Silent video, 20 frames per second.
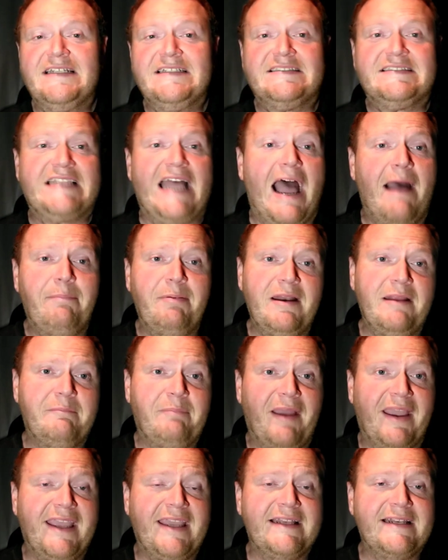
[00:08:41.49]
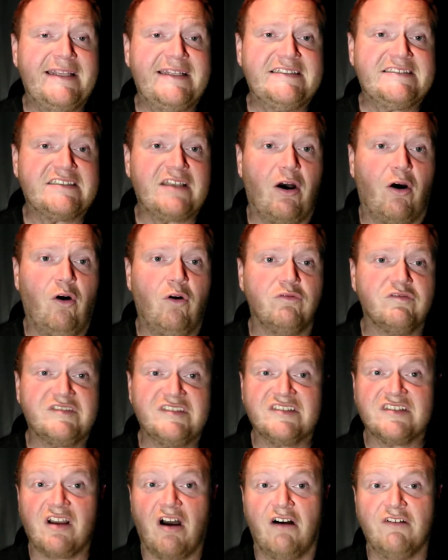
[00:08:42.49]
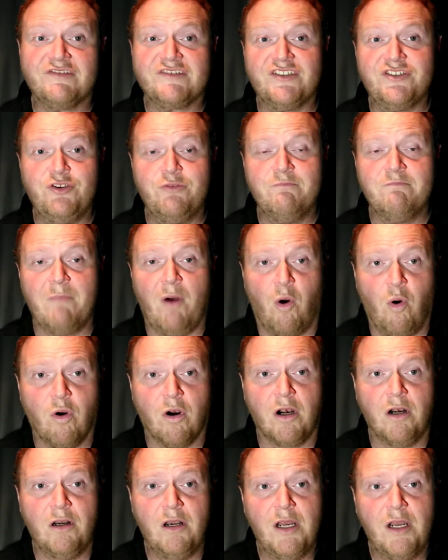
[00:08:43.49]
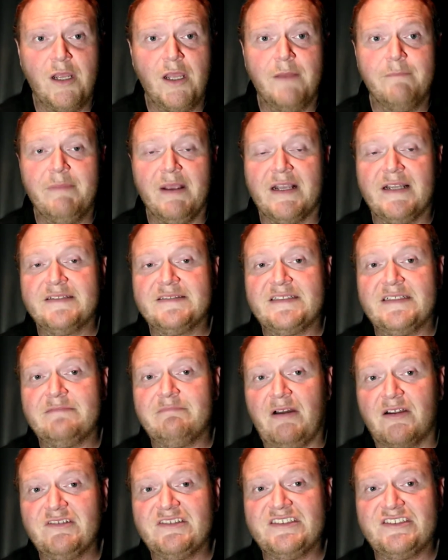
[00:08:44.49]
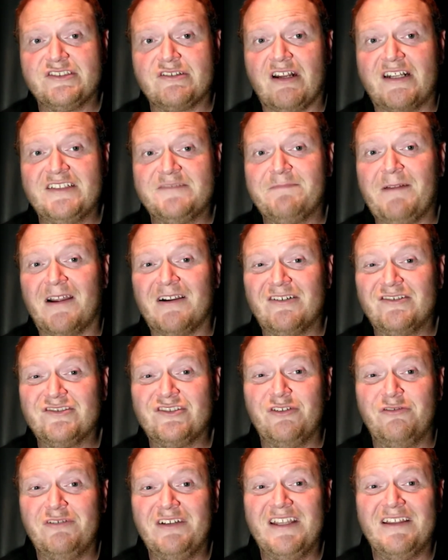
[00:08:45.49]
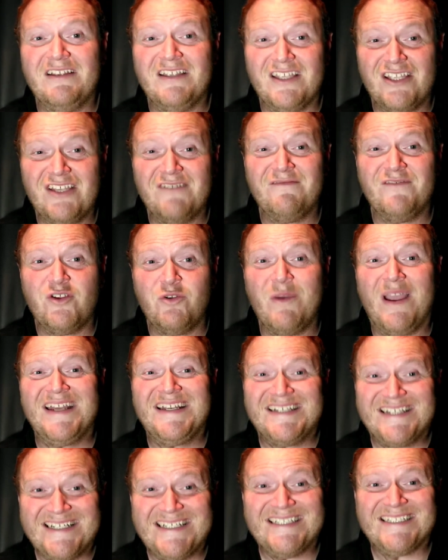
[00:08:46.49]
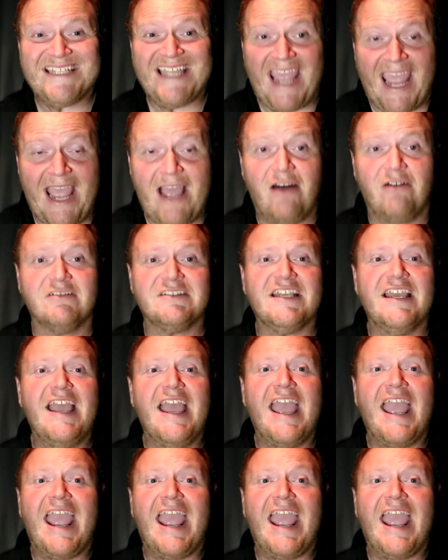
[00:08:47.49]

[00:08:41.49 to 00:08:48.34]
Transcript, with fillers: stopping and paying these tolls is costing you more because the, most of these transponders do give you a discount.